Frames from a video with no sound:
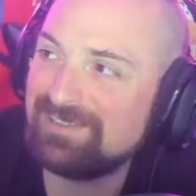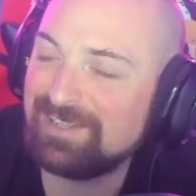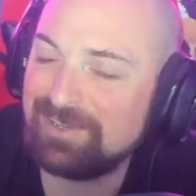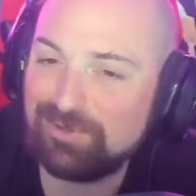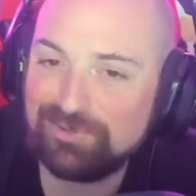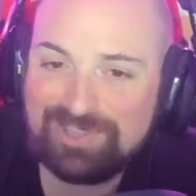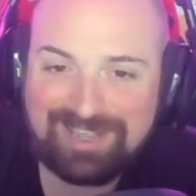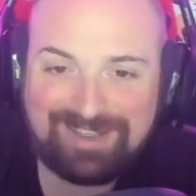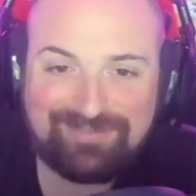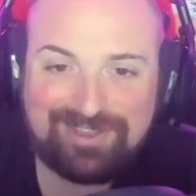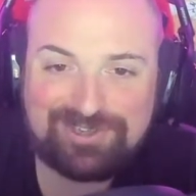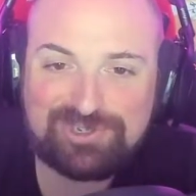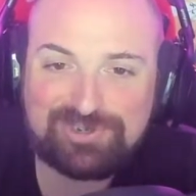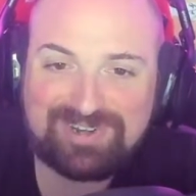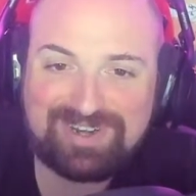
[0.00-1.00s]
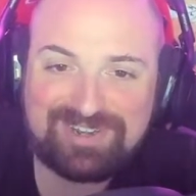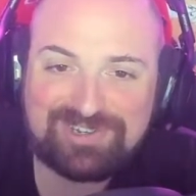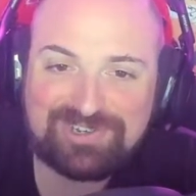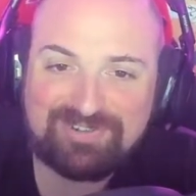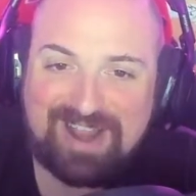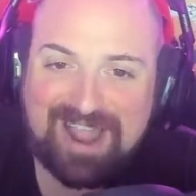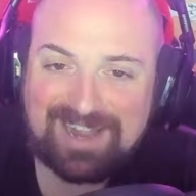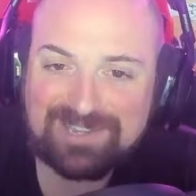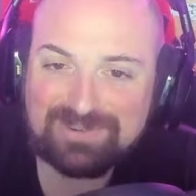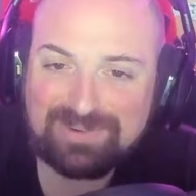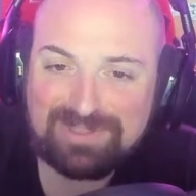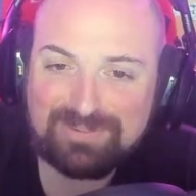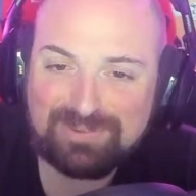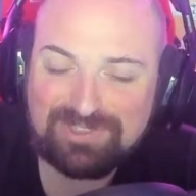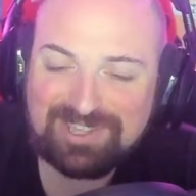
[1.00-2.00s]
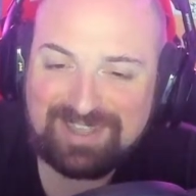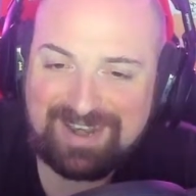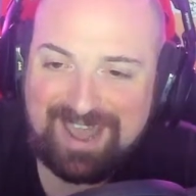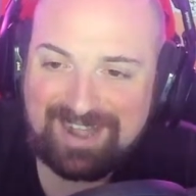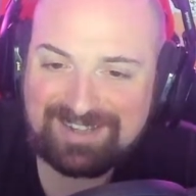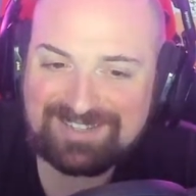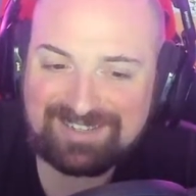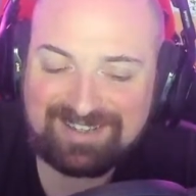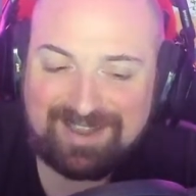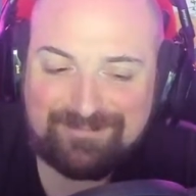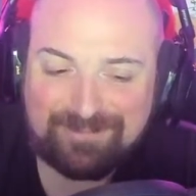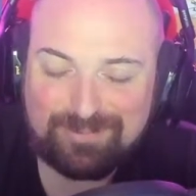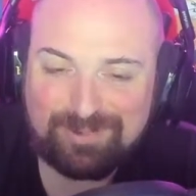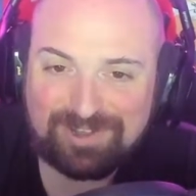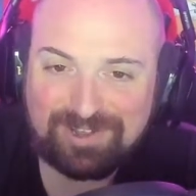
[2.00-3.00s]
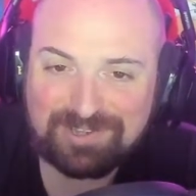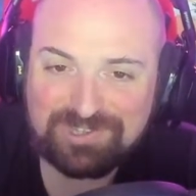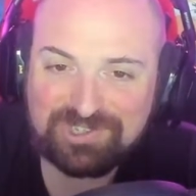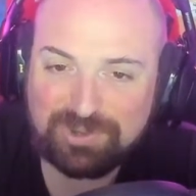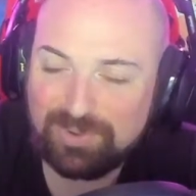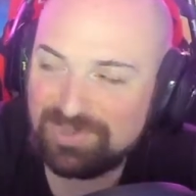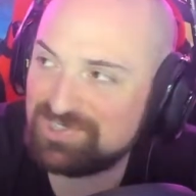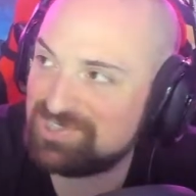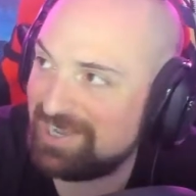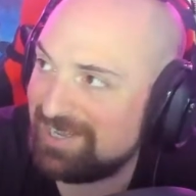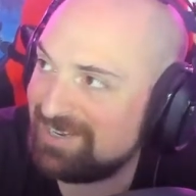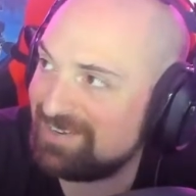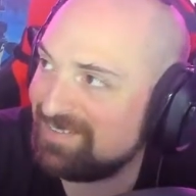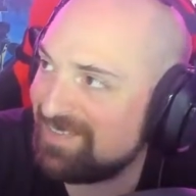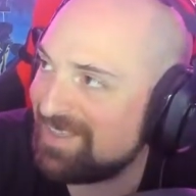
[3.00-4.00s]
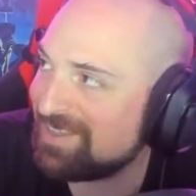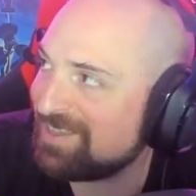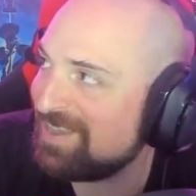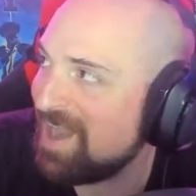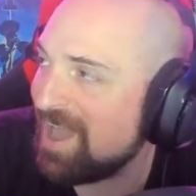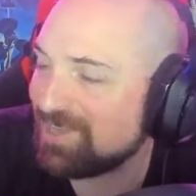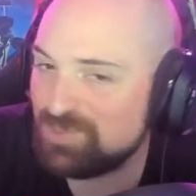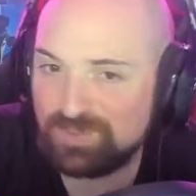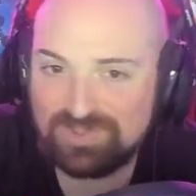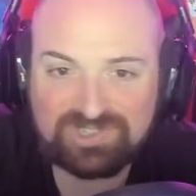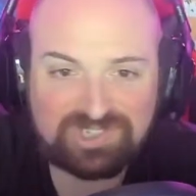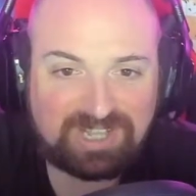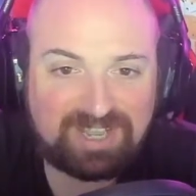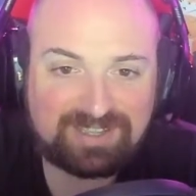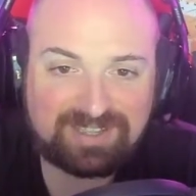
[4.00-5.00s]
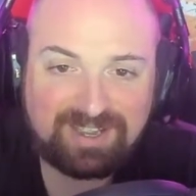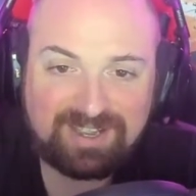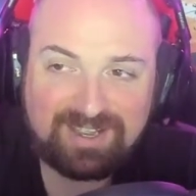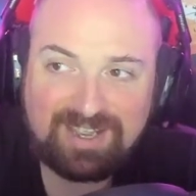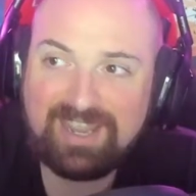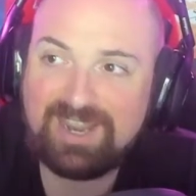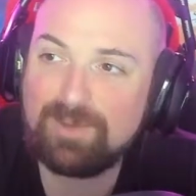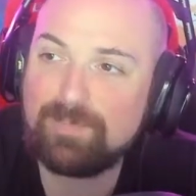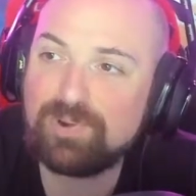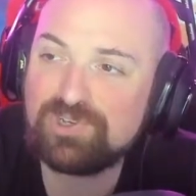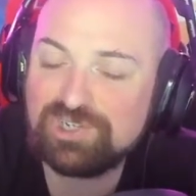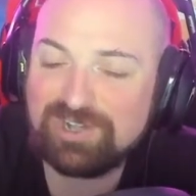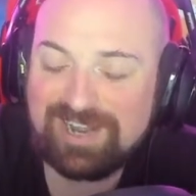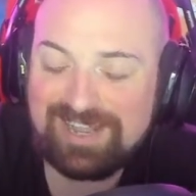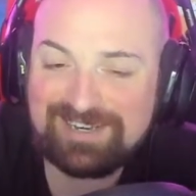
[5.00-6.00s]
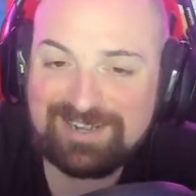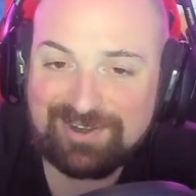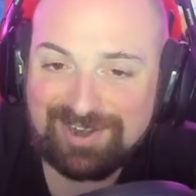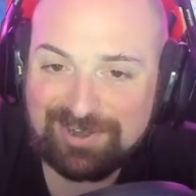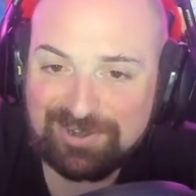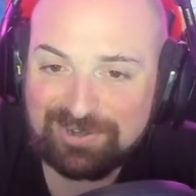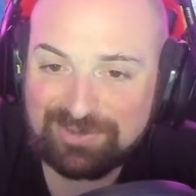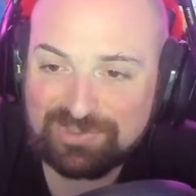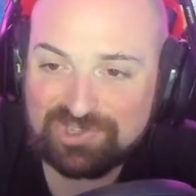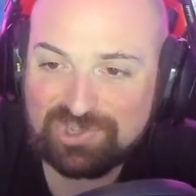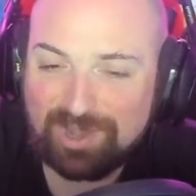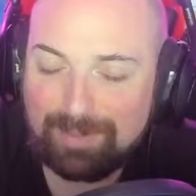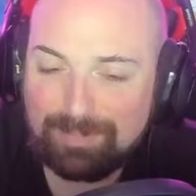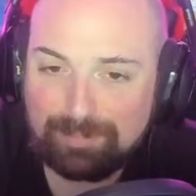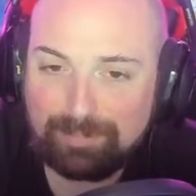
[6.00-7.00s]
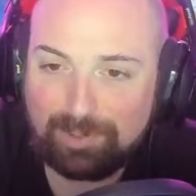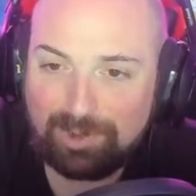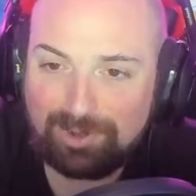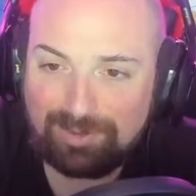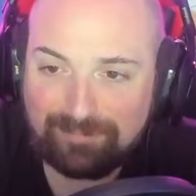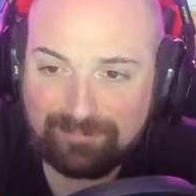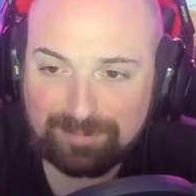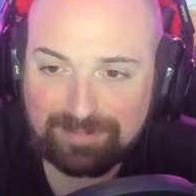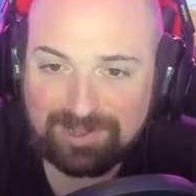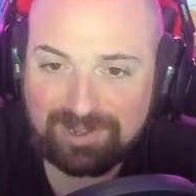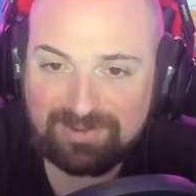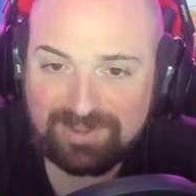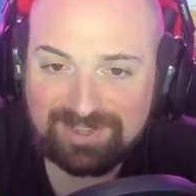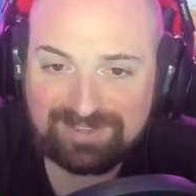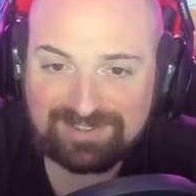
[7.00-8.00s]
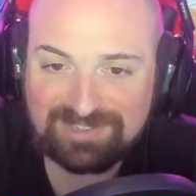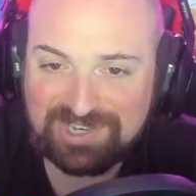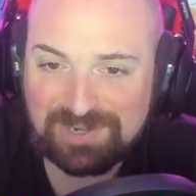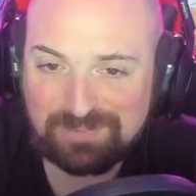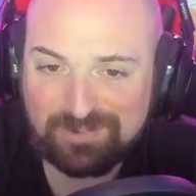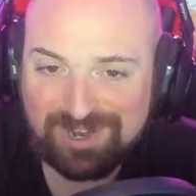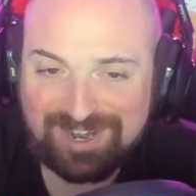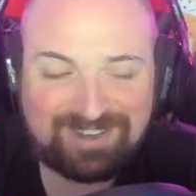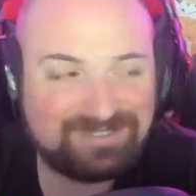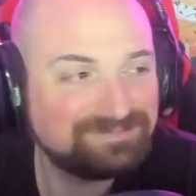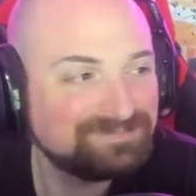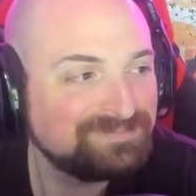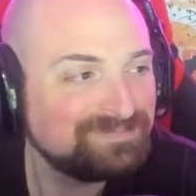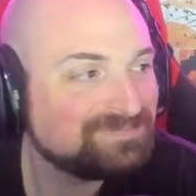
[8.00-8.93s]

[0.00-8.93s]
little kid that you could interact with Connect, and everyone got so excited, and then Connect was like, "Here, put your hand out here to stop a ball from going somewhere."